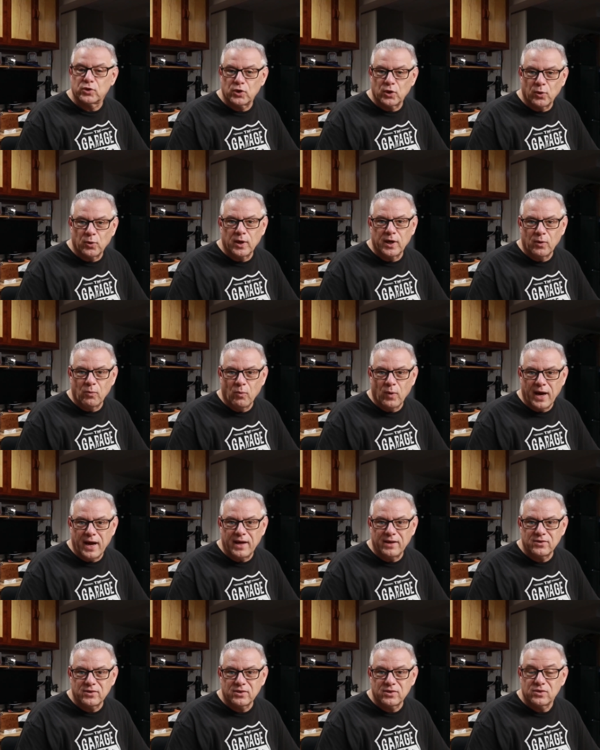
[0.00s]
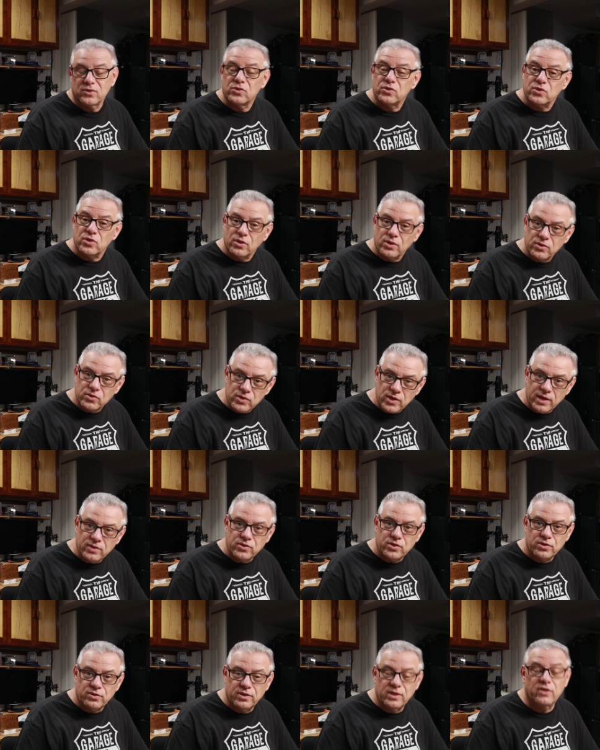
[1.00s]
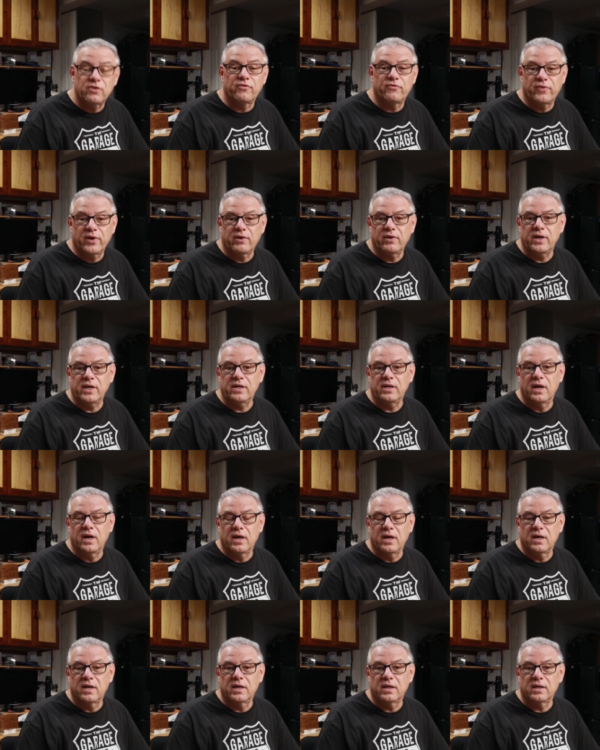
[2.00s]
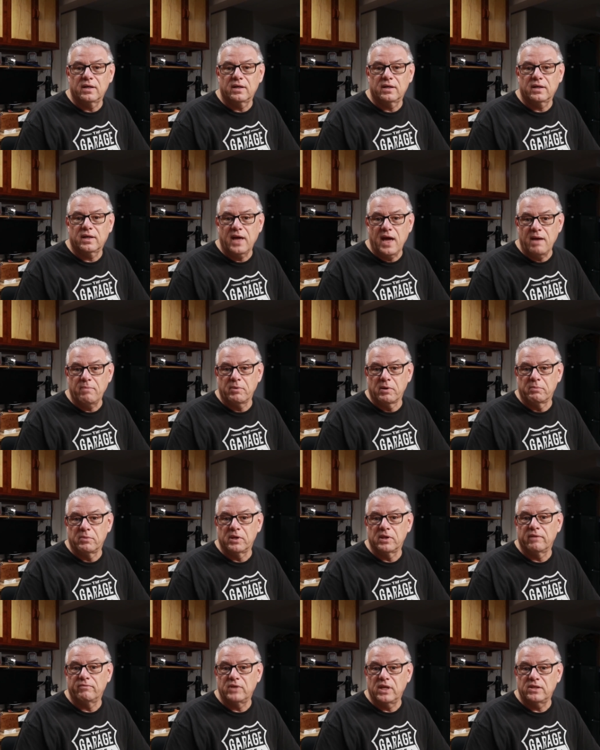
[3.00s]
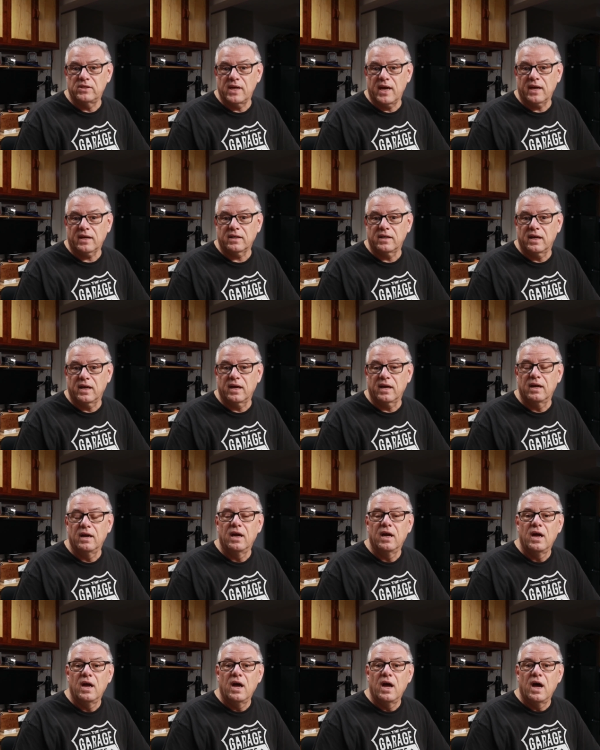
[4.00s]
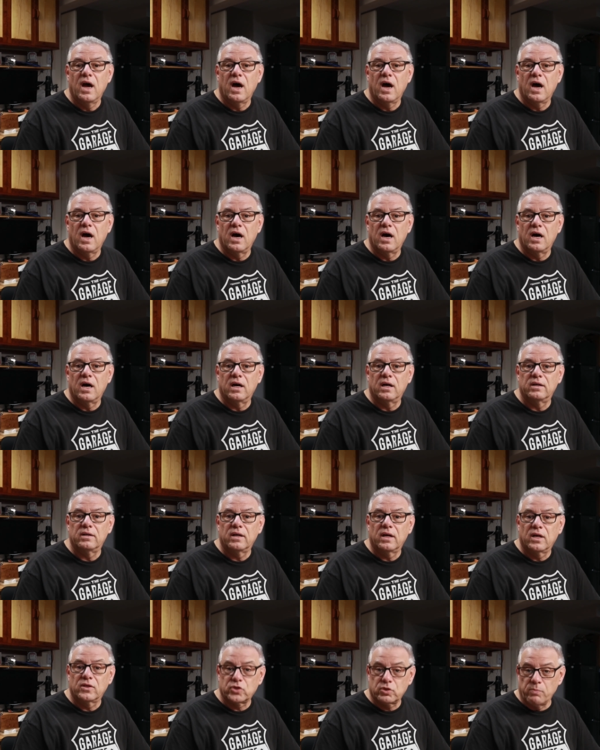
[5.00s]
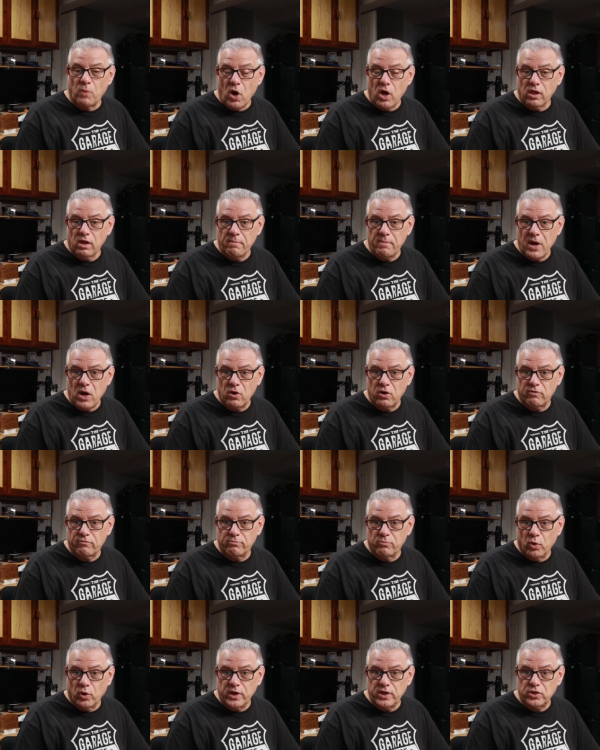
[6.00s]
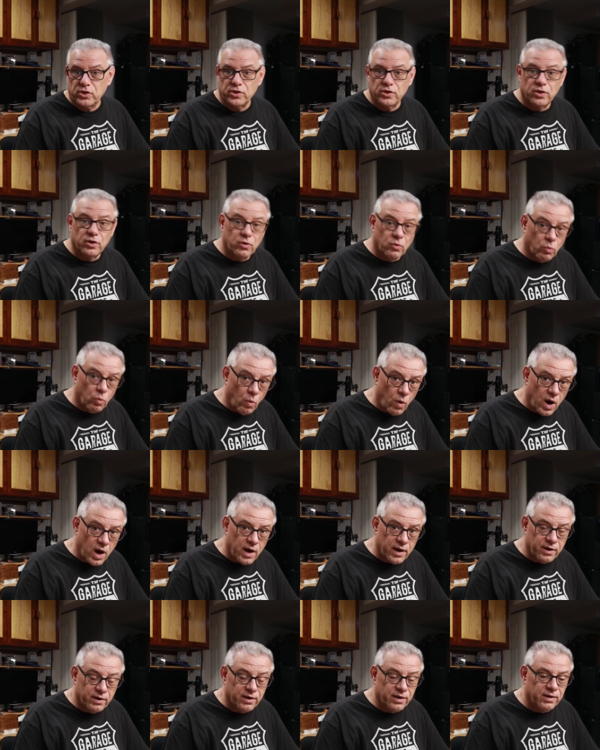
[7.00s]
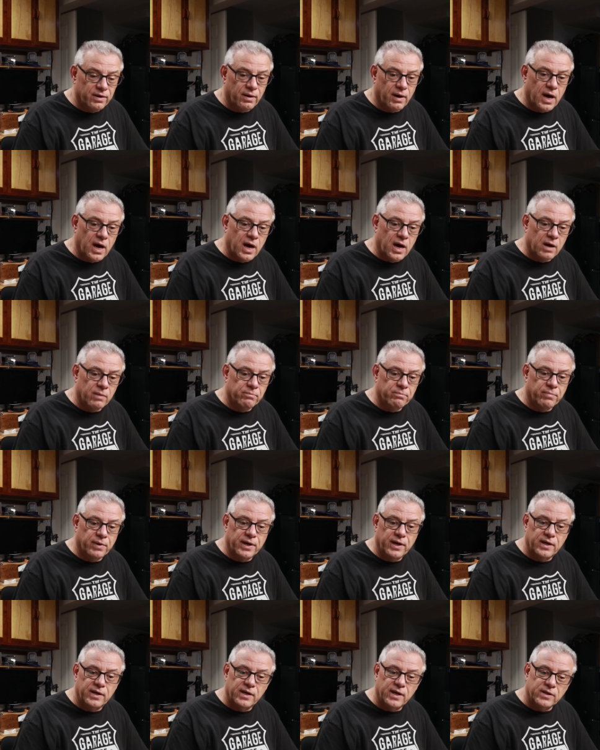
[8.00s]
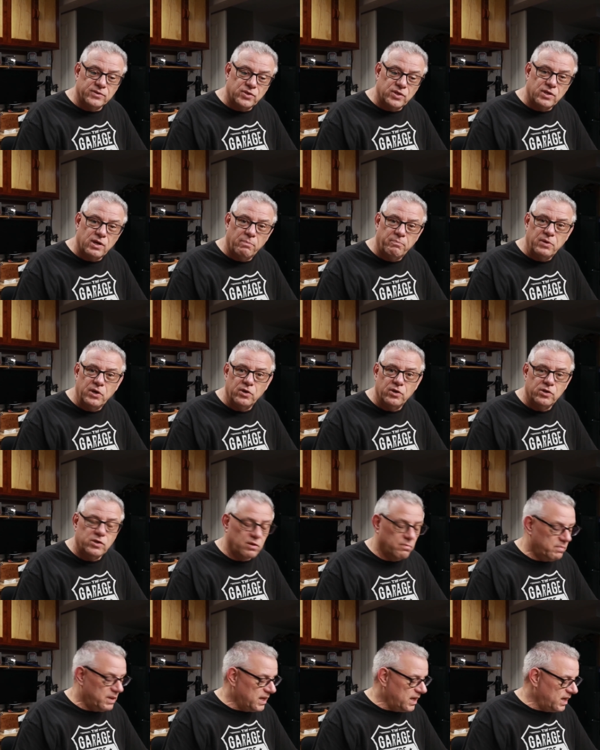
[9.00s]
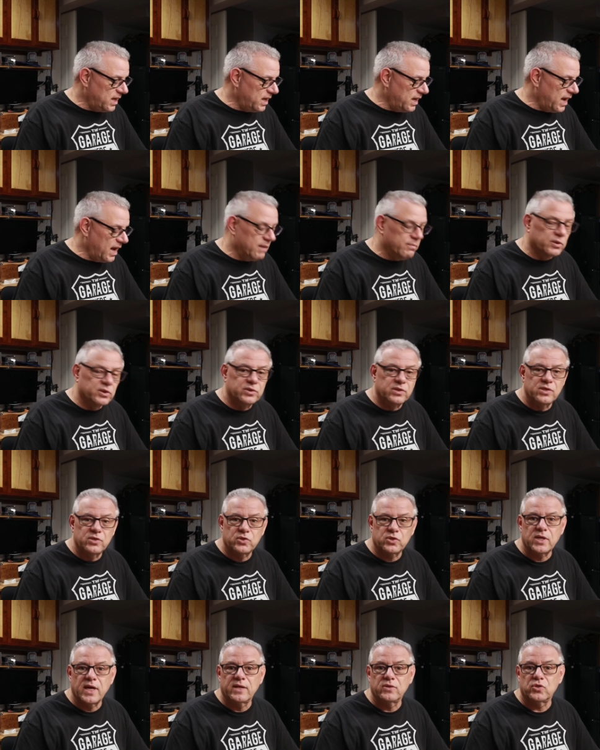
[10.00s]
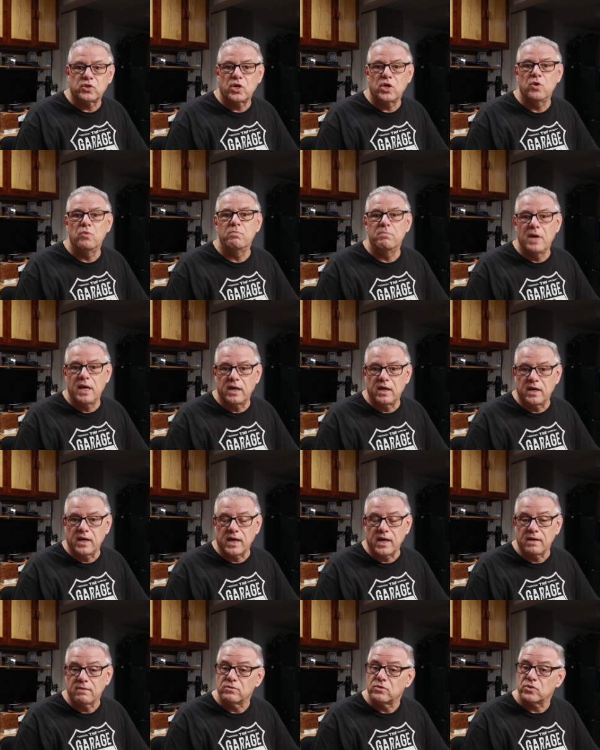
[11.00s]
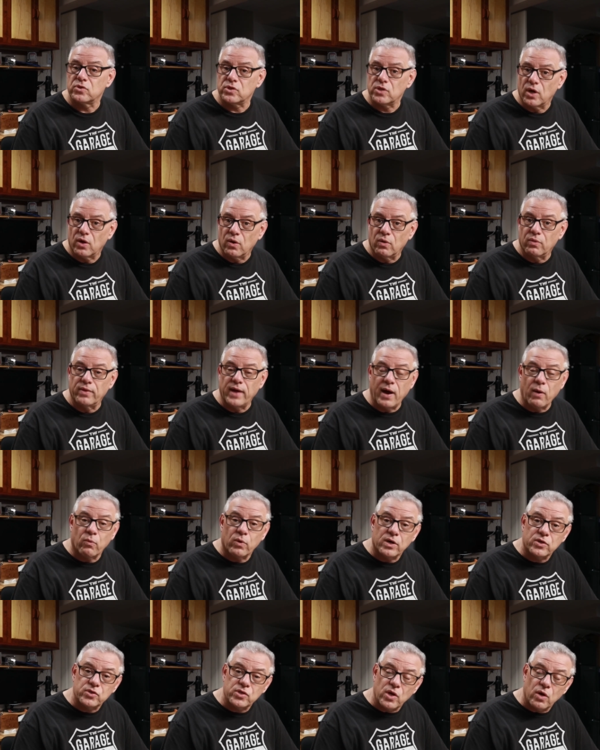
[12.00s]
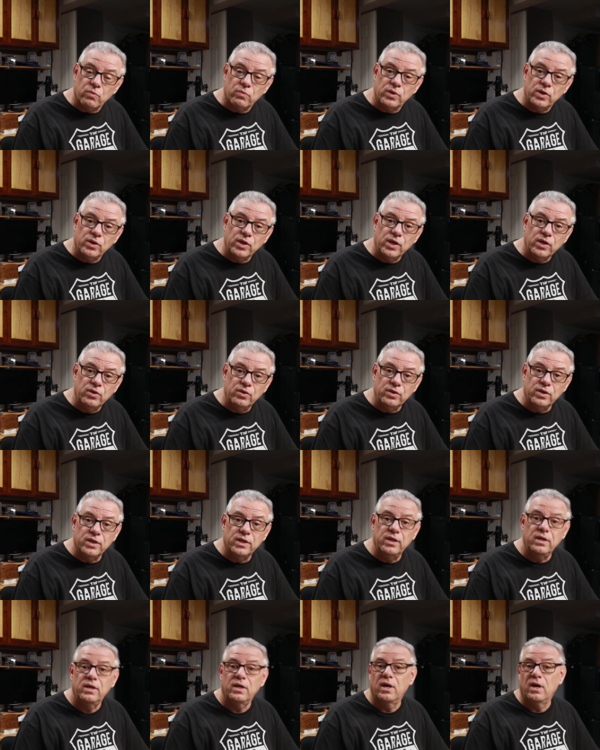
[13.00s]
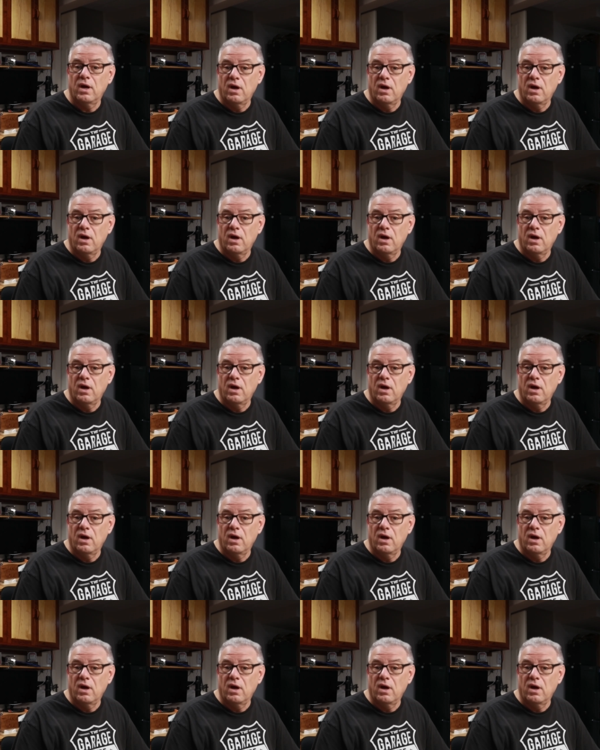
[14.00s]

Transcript: showing wet. So the sensor is very capable of detecting a small amount of moisture, water, but it doesn't appear to be able to sense humidity. So that works out really good